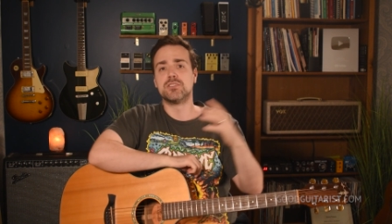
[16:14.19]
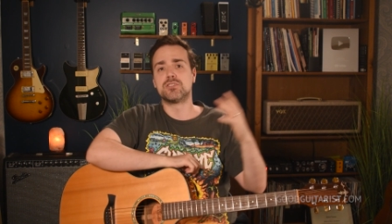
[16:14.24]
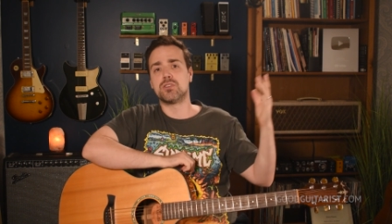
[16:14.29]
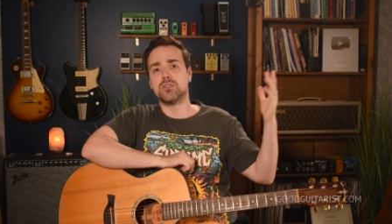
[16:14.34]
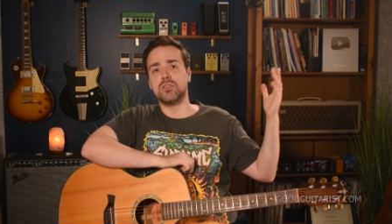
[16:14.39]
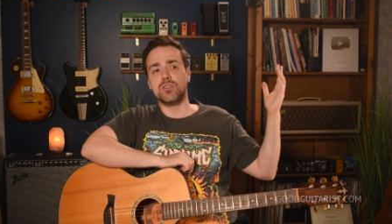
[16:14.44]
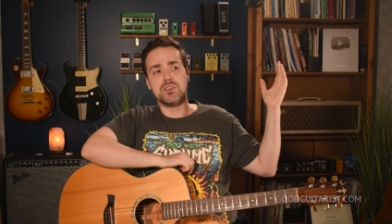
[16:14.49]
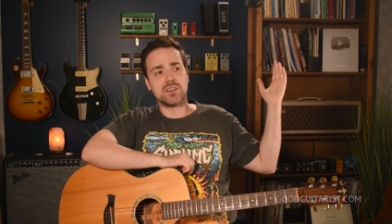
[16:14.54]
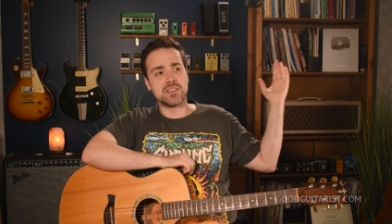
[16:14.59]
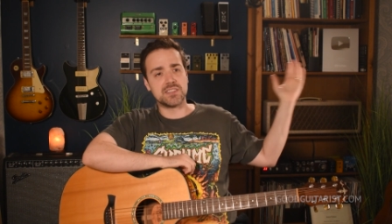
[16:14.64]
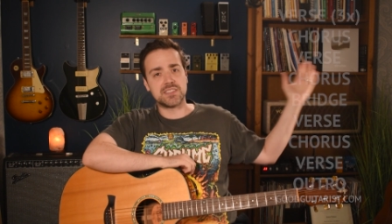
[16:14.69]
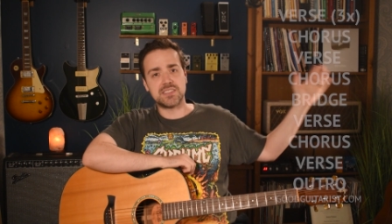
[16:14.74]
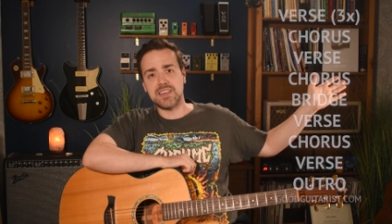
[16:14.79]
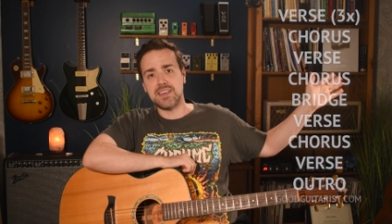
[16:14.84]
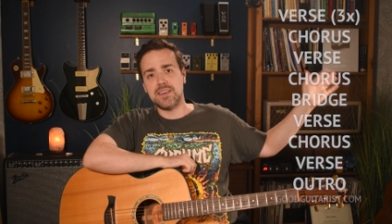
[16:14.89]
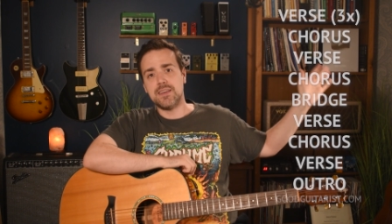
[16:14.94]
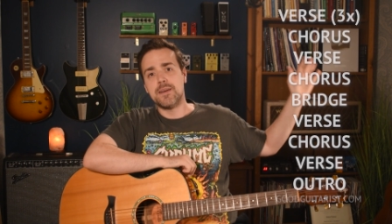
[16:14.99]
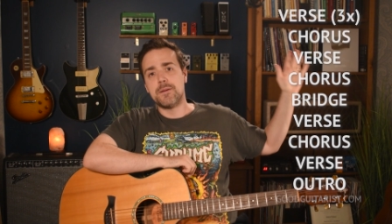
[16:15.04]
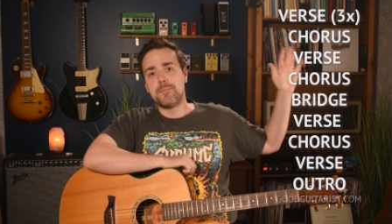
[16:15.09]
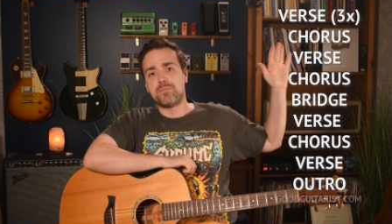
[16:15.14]
So you can
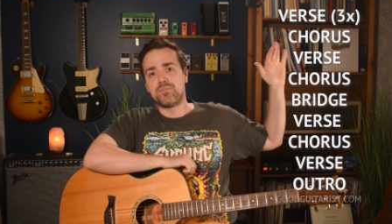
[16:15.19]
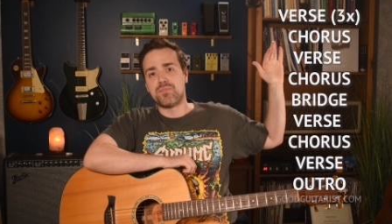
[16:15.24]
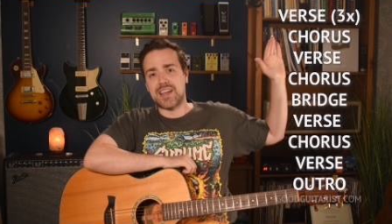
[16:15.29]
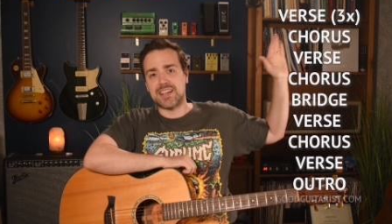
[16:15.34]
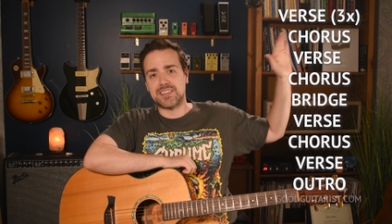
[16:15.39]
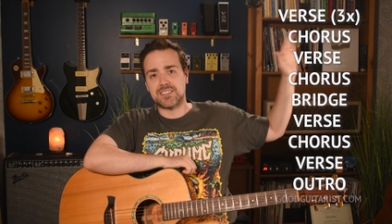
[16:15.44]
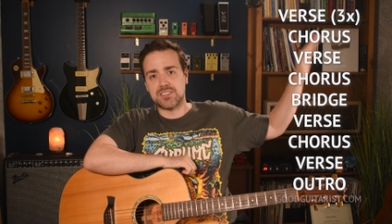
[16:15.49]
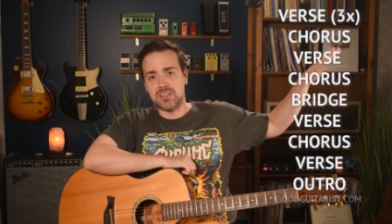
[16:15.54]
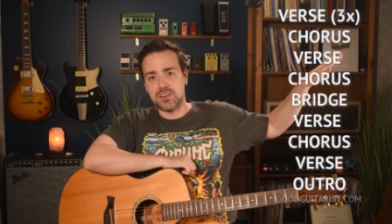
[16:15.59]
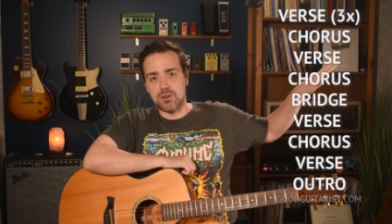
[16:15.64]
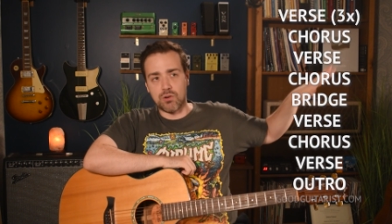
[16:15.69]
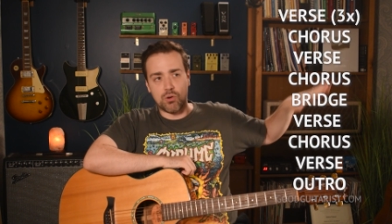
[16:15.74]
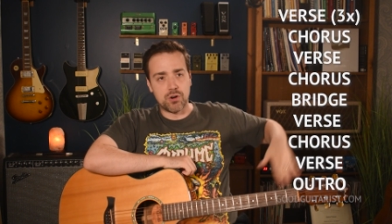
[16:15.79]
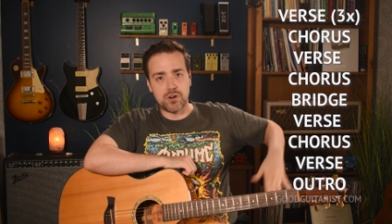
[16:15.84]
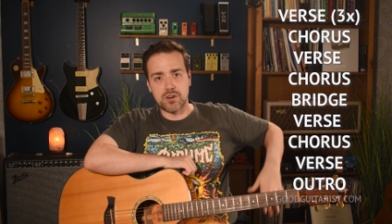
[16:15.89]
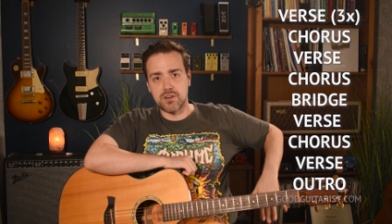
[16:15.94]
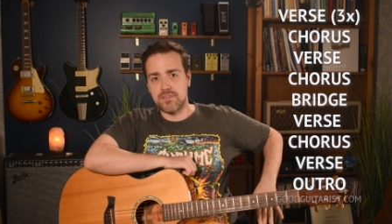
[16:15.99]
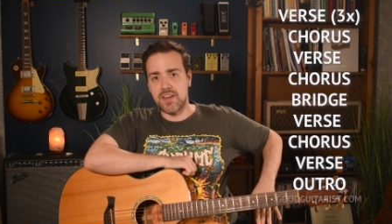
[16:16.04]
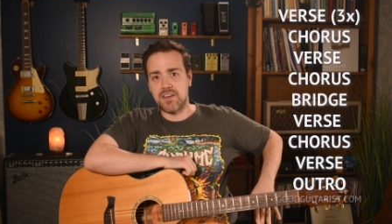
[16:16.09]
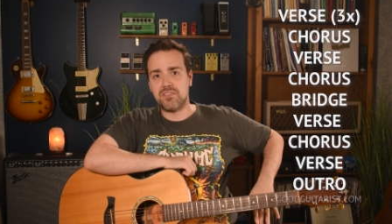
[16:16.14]
see that's the
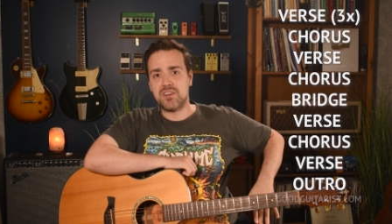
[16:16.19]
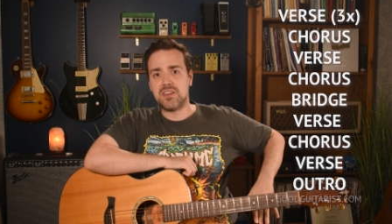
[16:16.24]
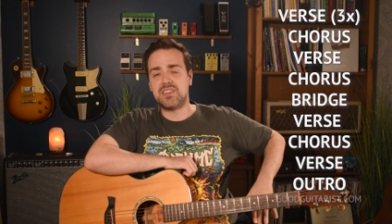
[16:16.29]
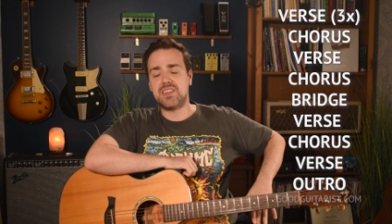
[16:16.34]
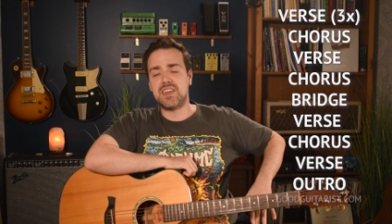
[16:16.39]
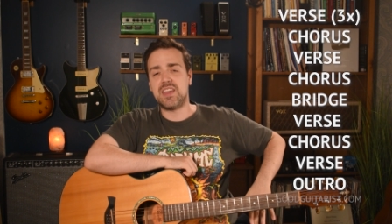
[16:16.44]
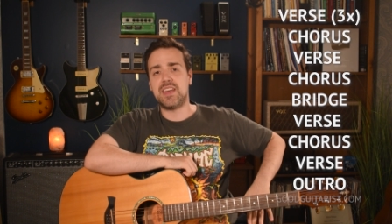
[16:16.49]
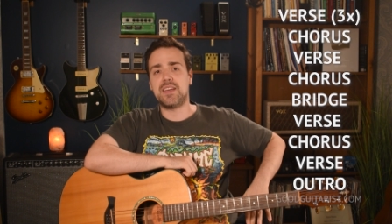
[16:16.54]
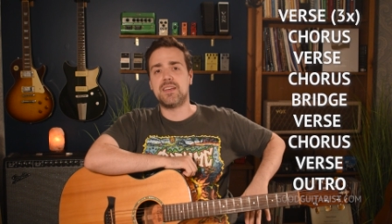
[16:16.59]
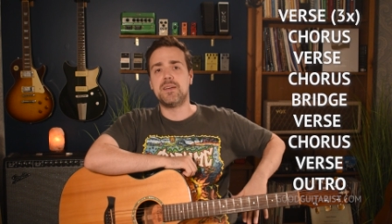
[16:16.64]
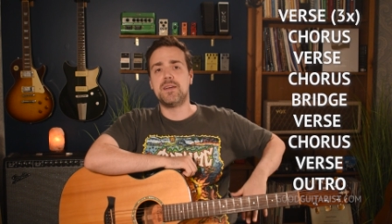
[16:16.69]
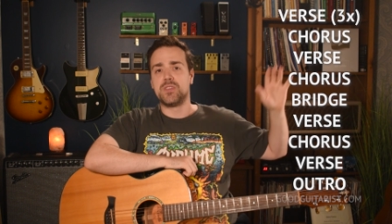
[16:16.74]
order of everything.